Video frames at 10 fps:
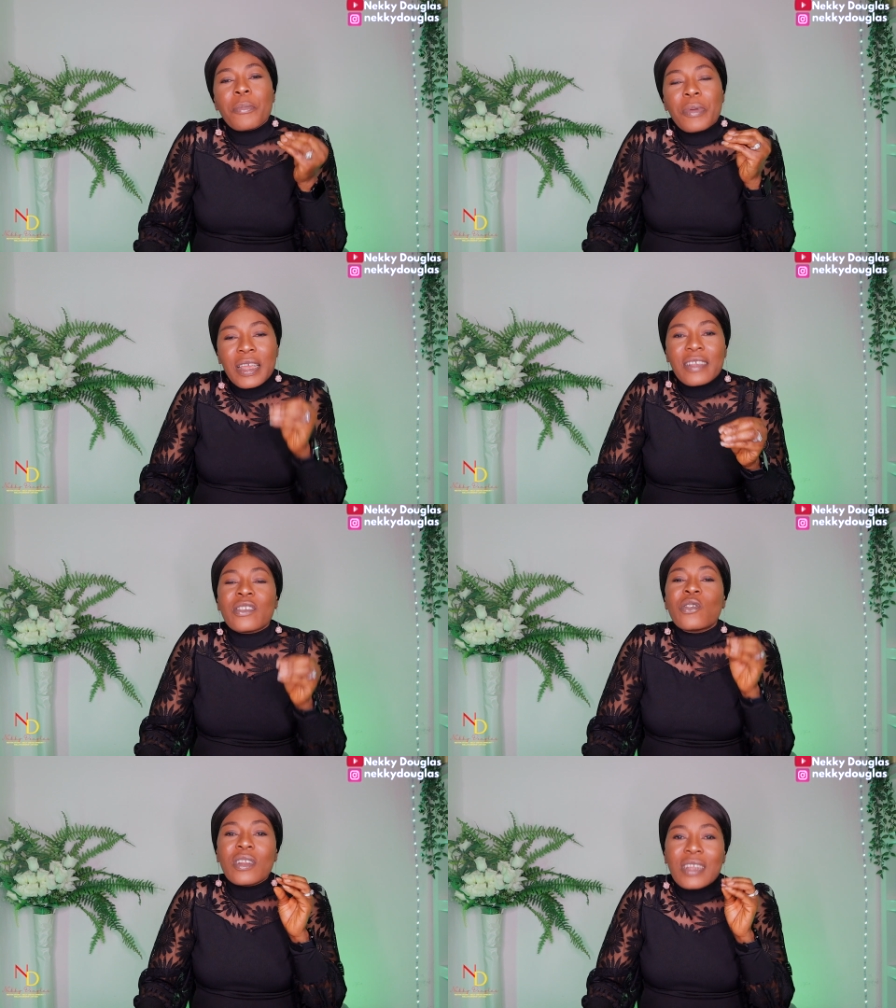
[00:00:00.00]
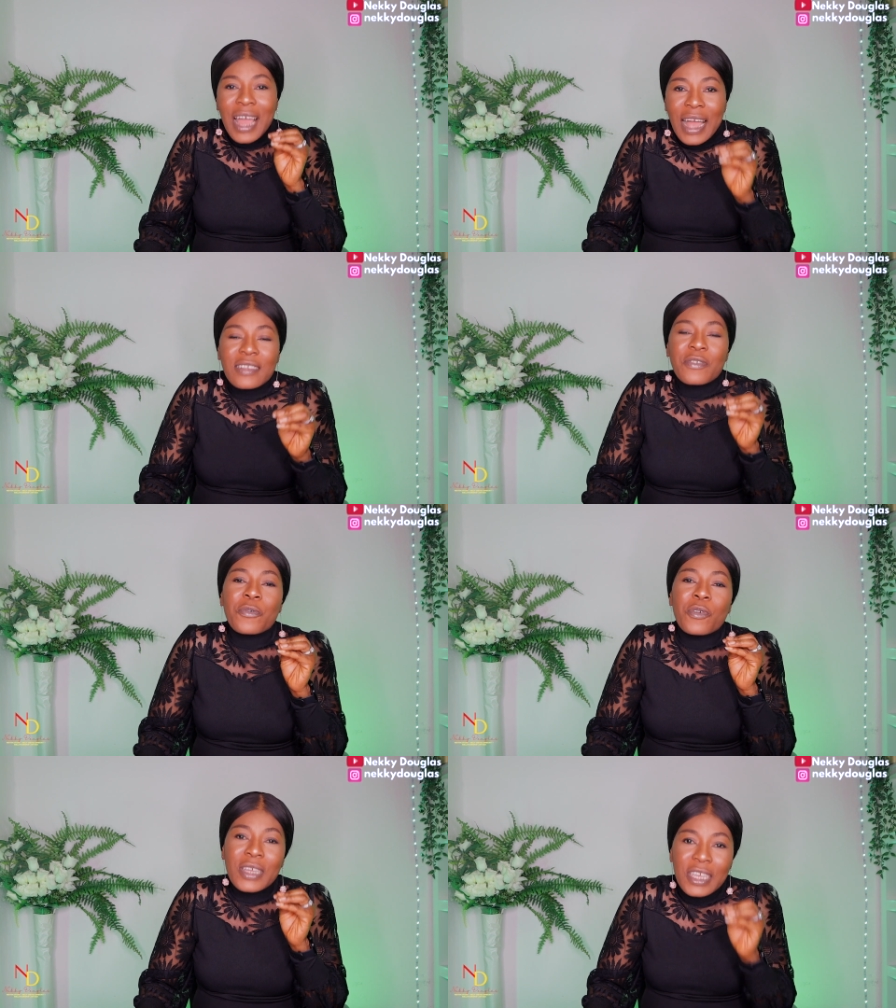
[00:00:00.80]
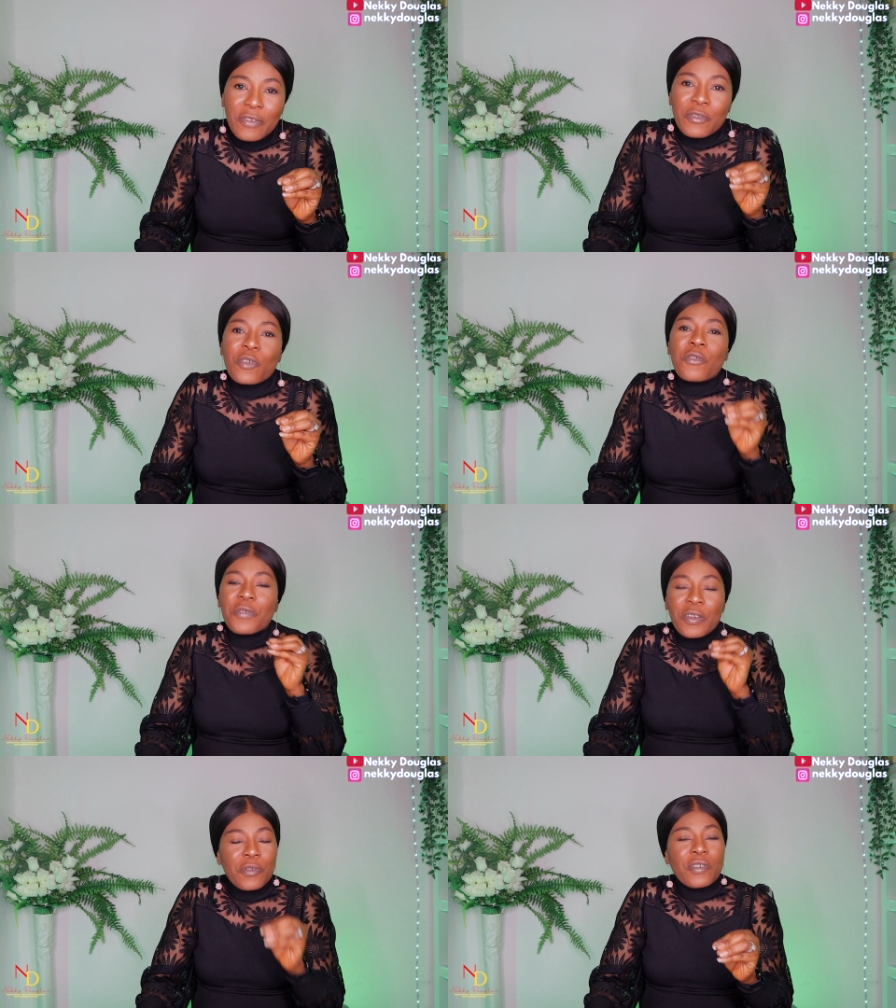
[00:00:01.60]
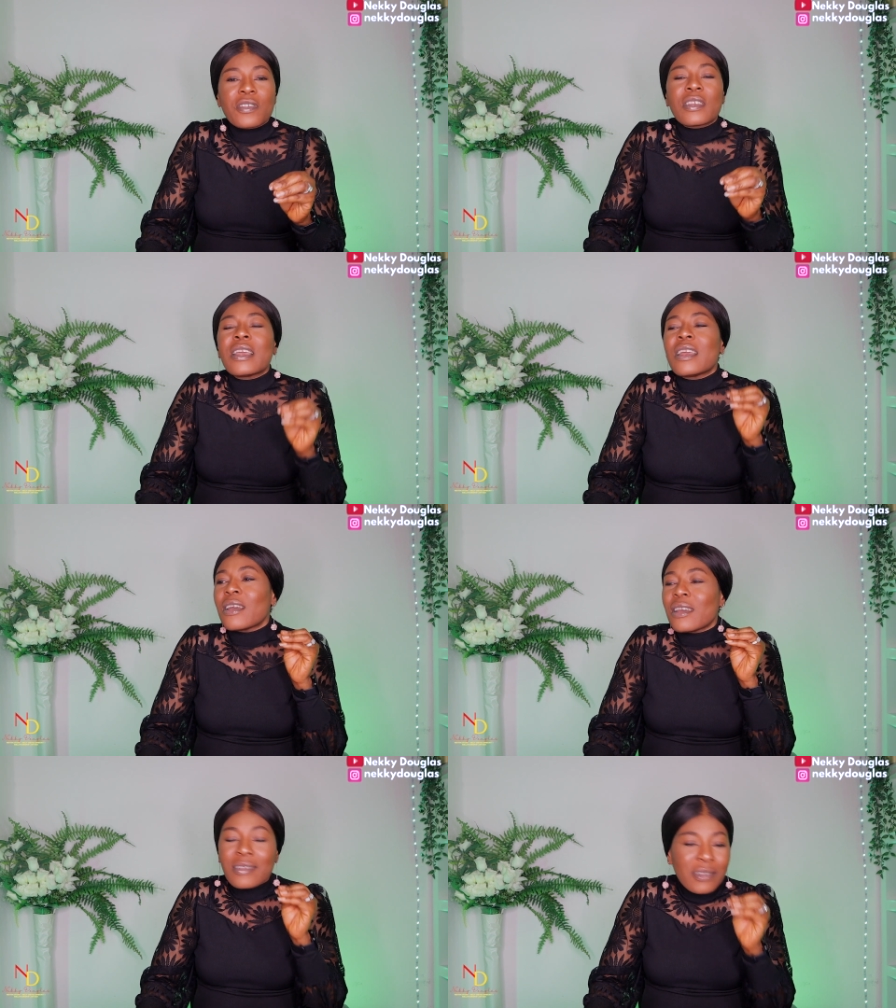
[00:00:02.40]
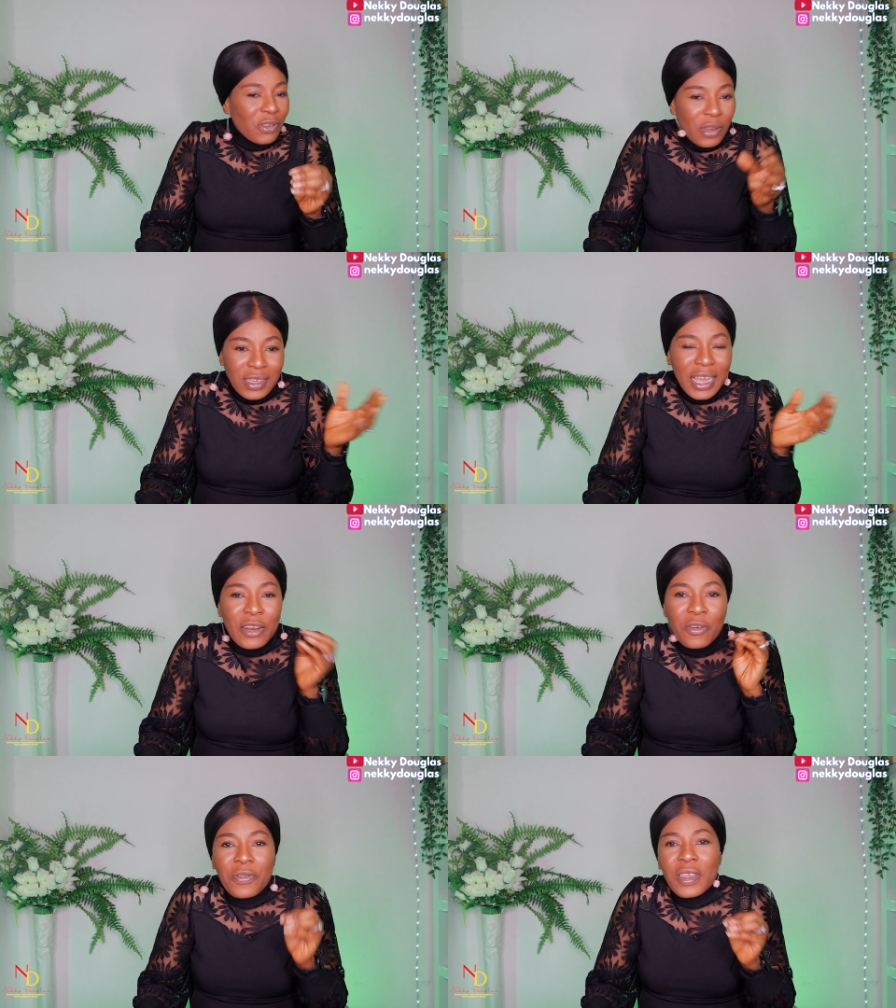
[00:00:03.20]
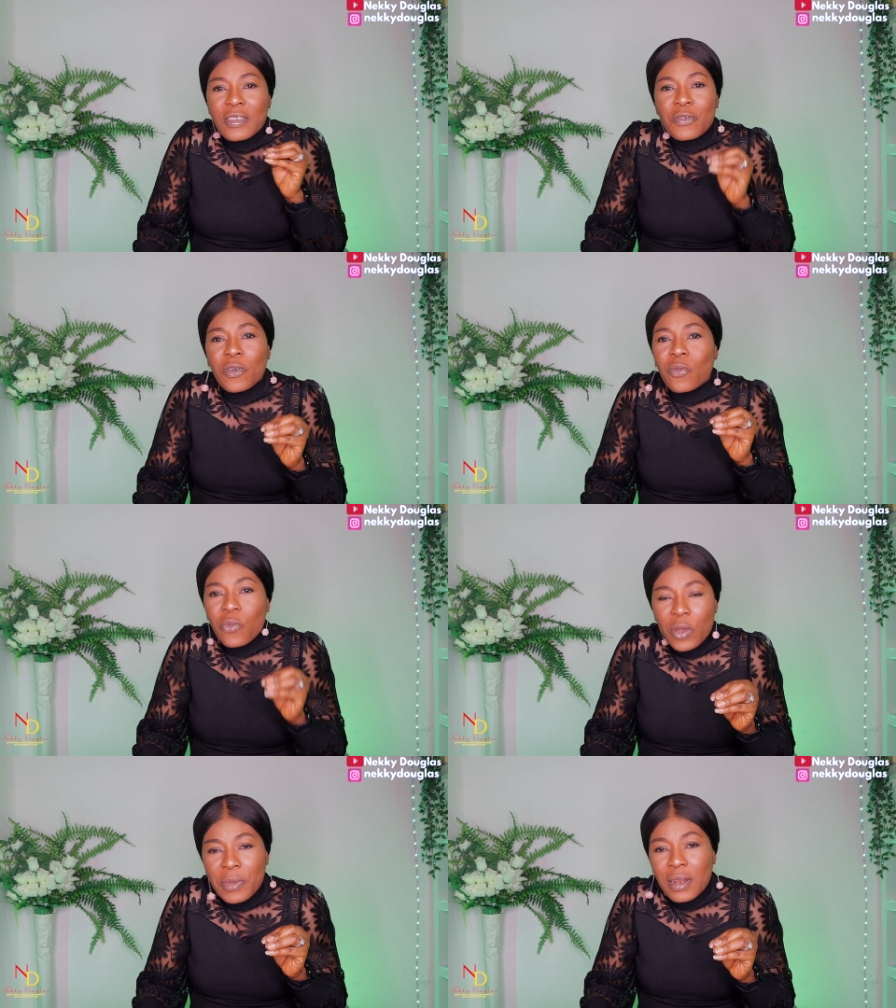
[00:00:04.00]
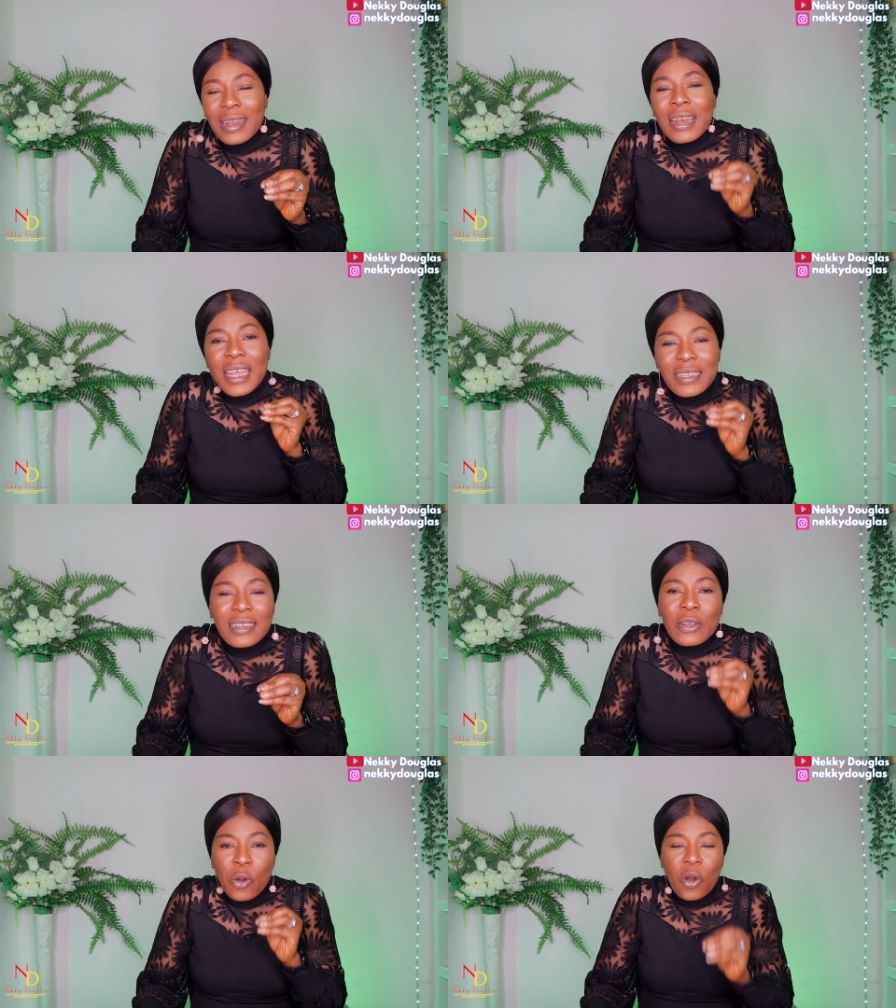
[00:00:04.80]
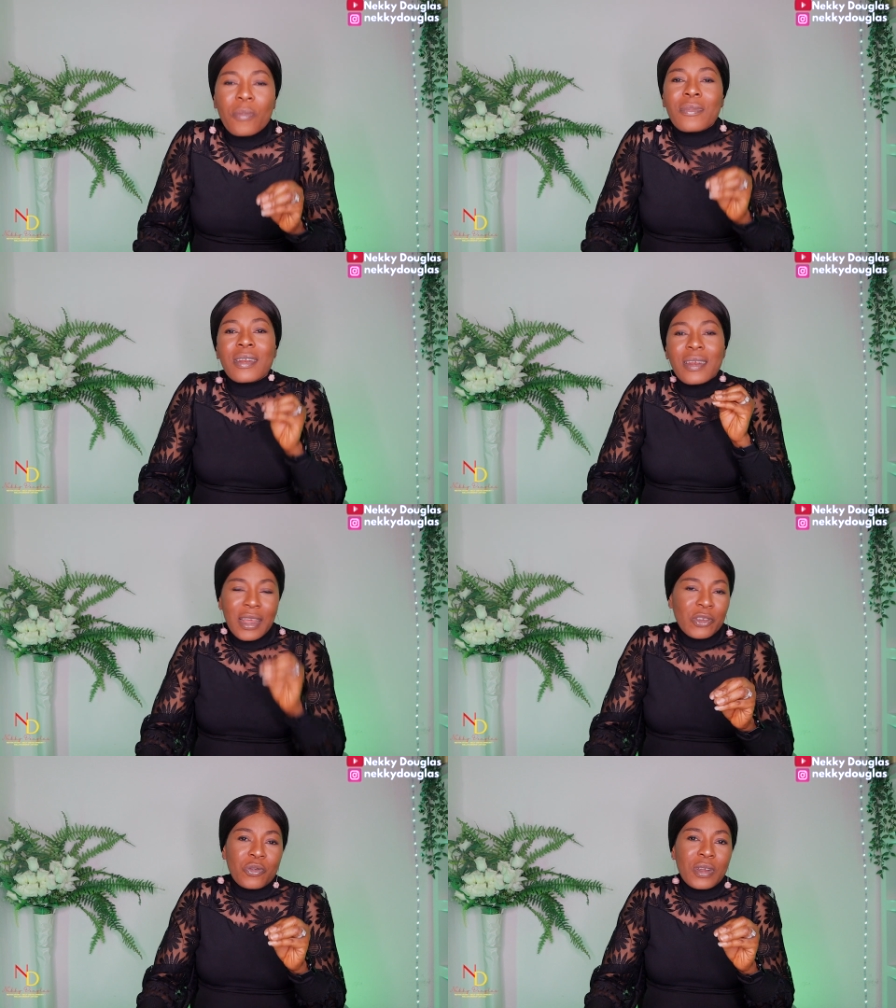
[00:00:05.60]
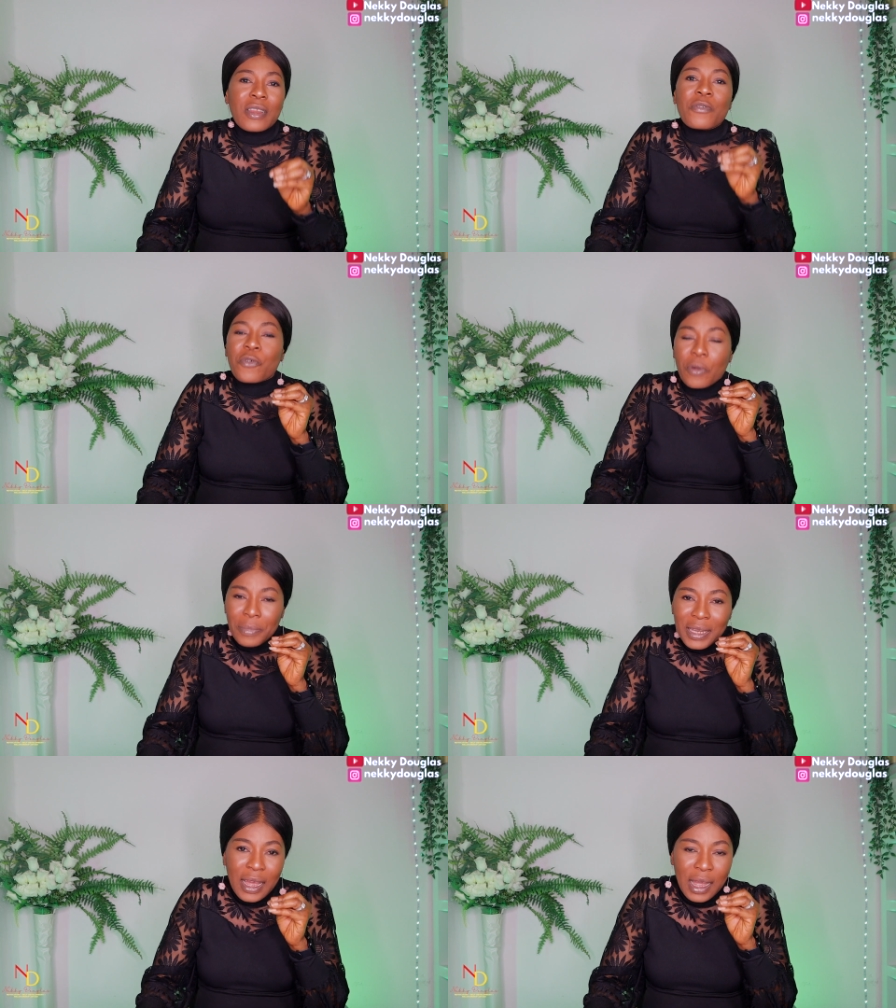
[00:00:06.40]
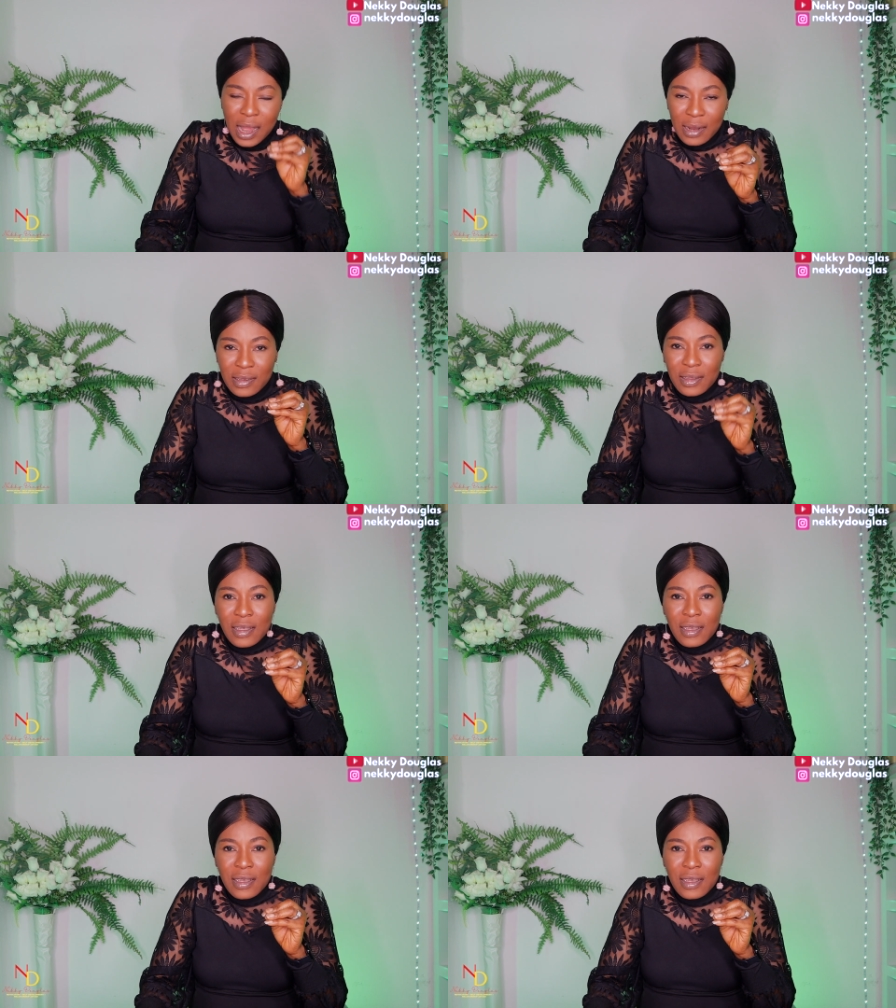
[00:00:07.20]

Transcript: Please don't ask for gift or favors, such kind of things from women. Let it come naturally from their heart.